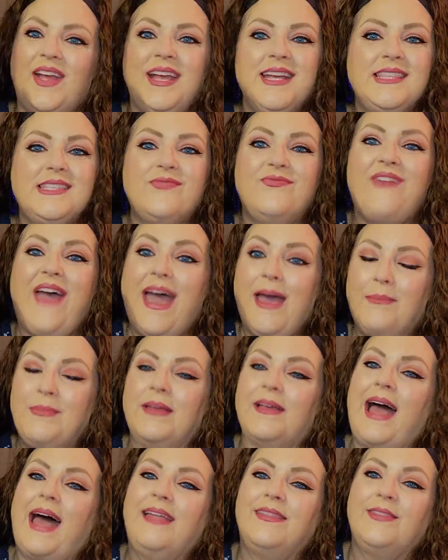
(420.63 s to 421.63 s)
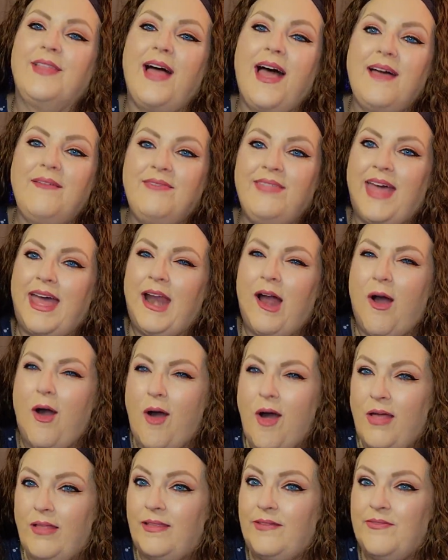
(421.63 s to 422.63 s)
it's fabulous. I love that
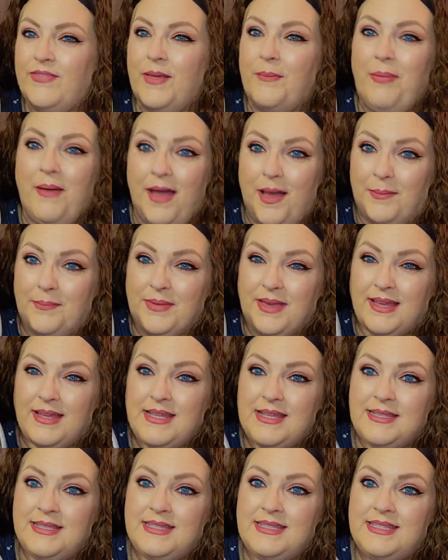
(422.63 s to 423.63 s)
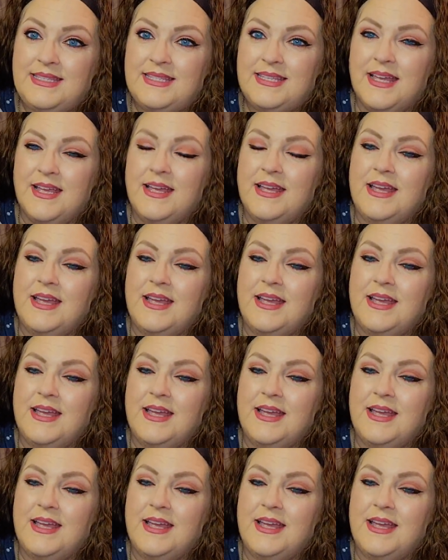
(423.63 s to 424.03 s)
all of the pumpkins